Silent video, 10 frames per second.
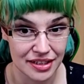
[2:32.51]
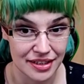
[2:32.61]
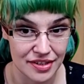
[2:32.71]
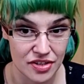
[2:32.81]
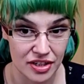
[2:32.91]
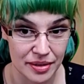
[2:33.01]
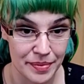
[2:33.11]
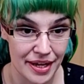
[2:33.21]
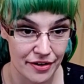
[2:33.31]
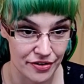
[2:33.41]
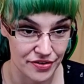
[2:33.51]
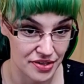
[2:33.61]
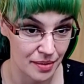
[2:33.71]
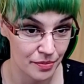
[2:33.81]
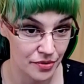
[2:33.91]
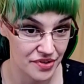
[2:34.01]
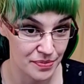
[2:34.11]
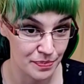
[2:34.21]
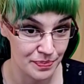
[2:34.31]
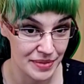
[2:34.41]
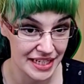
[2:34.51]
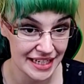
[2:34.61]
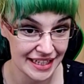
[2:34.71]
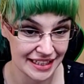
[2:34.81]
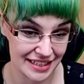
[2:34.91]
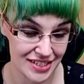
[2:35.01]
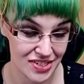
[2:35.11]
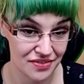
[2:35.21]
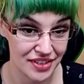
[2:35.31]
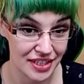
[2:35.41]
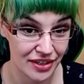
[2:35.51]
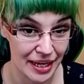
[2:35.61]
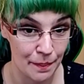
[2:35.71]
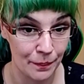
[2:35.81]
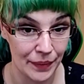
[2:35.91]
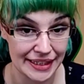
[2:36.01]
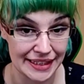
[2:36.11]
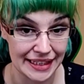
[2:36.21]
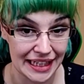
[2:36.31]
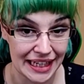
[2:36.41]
That is all that matters. The number is meaningless if they don't get money.